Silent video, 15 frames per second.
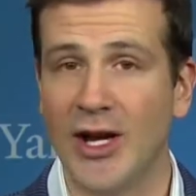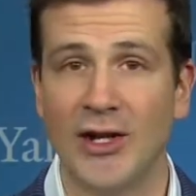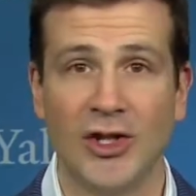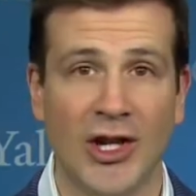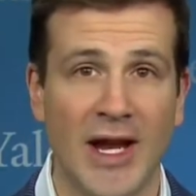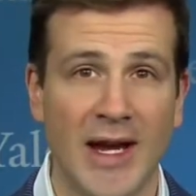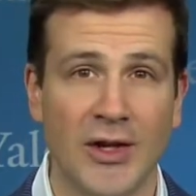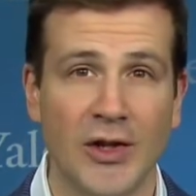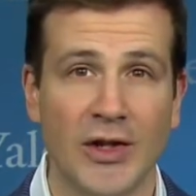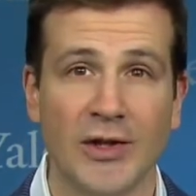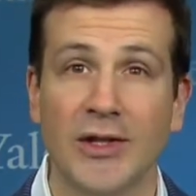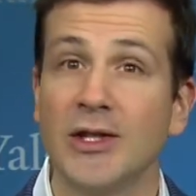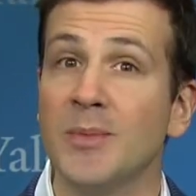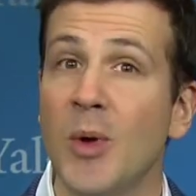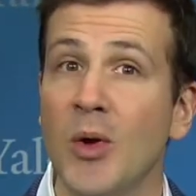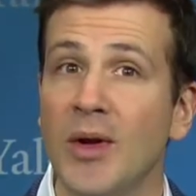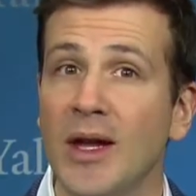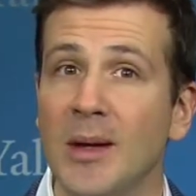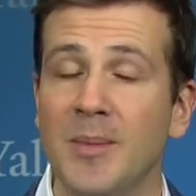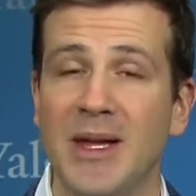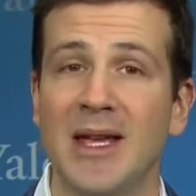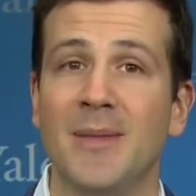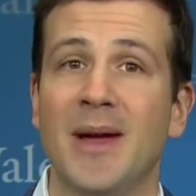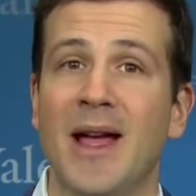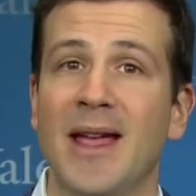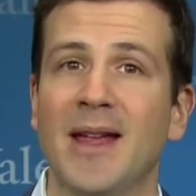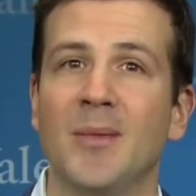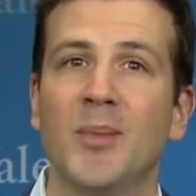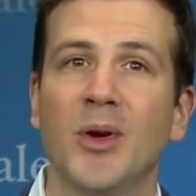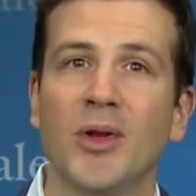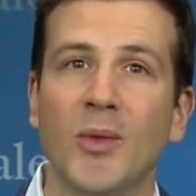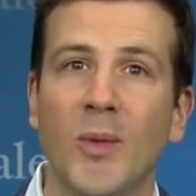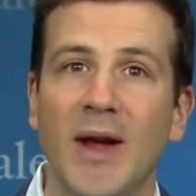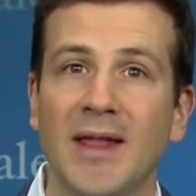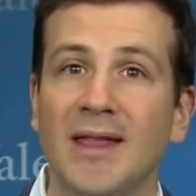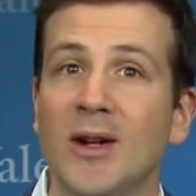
education, smoking, BMI, and birth weight,